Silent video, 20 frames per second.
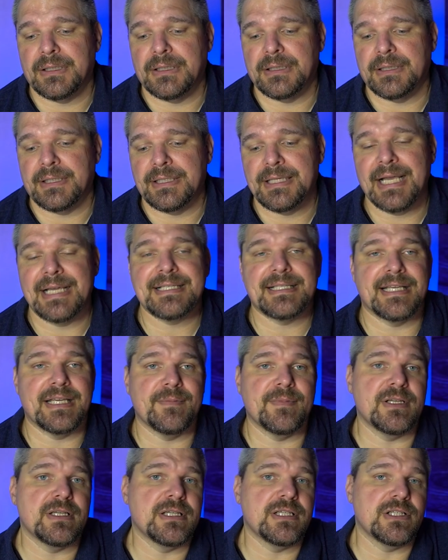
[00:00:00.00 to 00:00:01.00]
The next
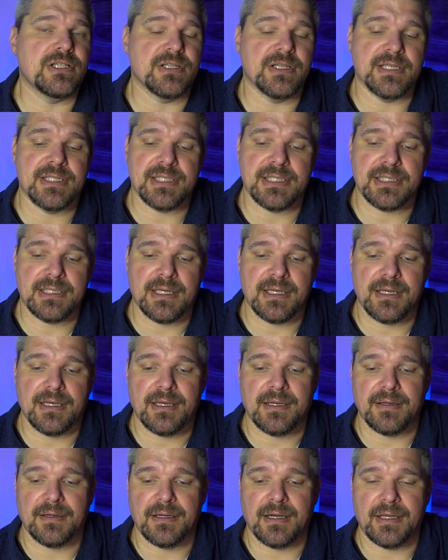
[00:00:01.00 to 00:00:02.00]
image is
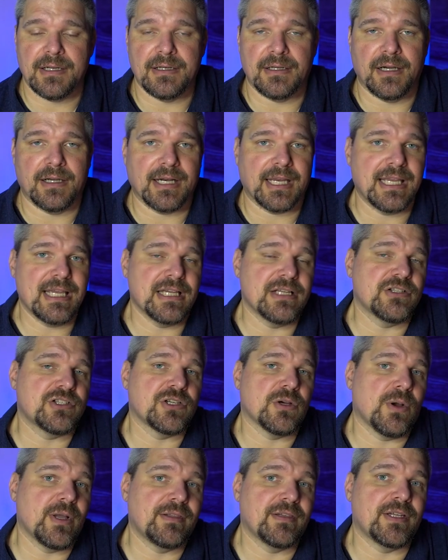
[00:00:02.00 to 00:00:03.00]
again
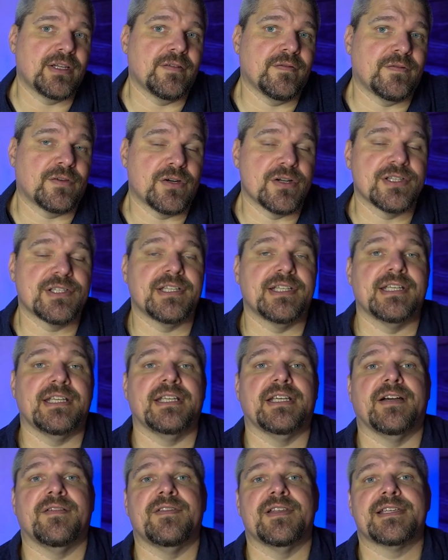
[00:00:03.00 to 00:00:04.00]
showing the
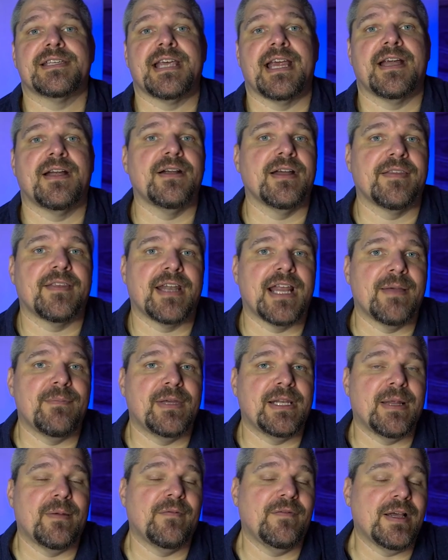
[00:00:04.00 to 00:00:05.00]
diversity of this area that I'm
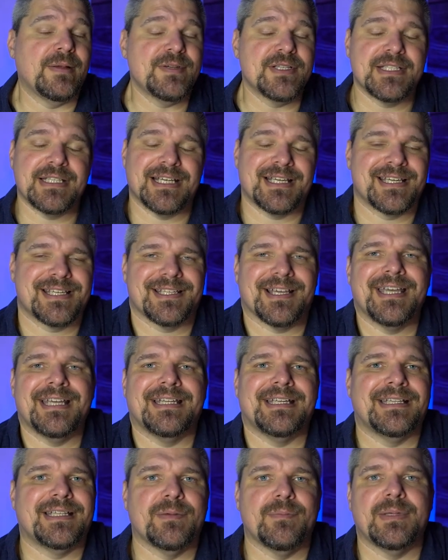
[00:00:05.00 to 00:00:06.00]
in. I'm just
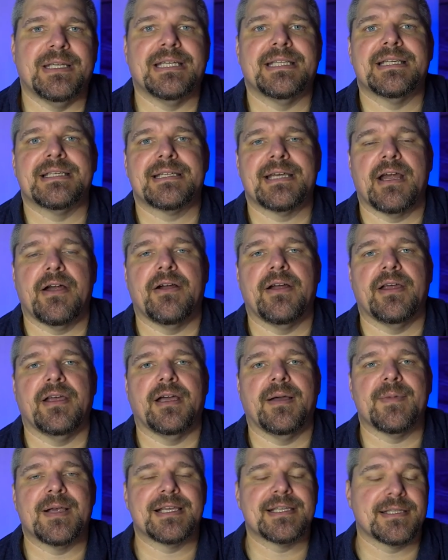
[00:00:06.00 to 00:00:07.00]
excited to be in this
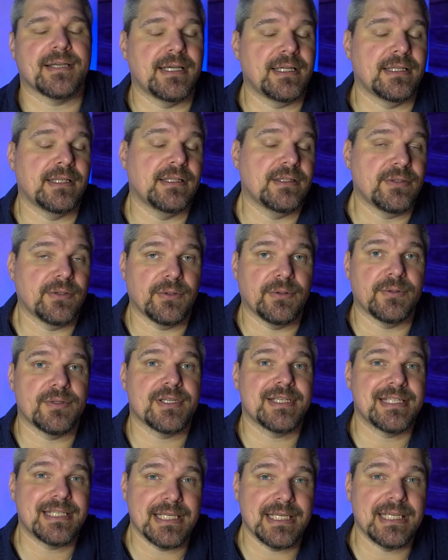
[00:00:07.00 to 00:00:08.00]
area. I'm excited to
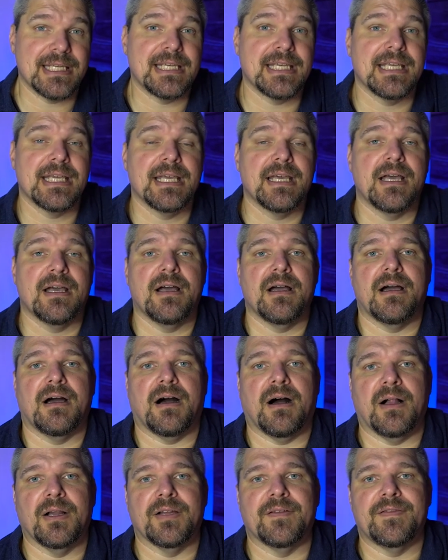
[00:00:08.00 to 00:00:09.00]
see
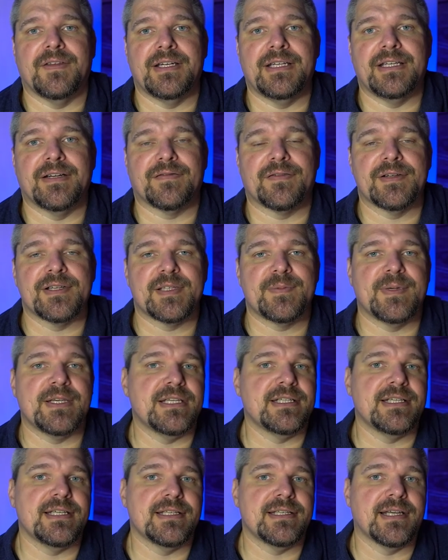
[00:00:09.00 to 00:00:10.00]
all of the different
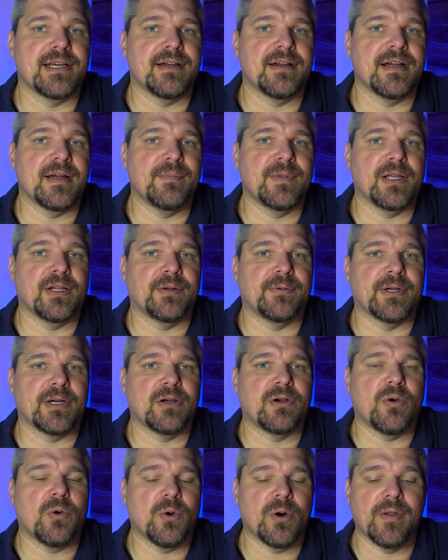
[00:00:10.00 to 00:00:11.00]
species here and be able to
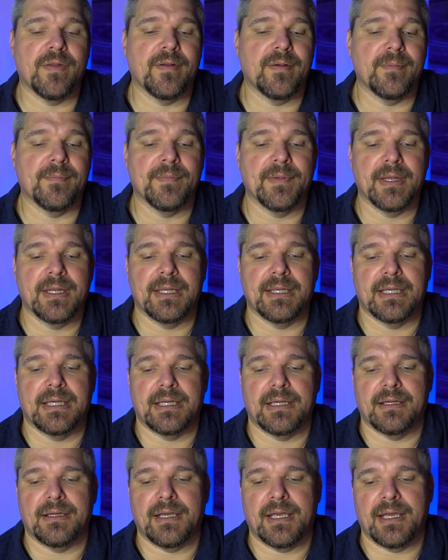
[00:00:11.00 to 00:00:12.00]
record them.
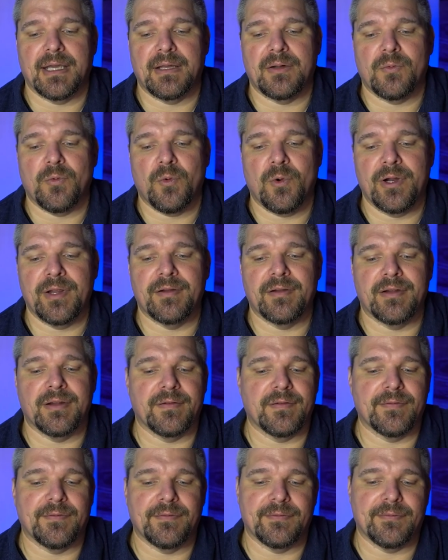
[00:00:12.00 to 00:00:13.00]
And one of
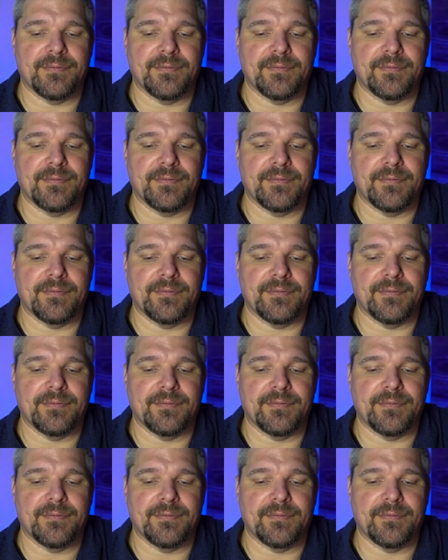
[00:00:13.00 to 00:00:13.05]
the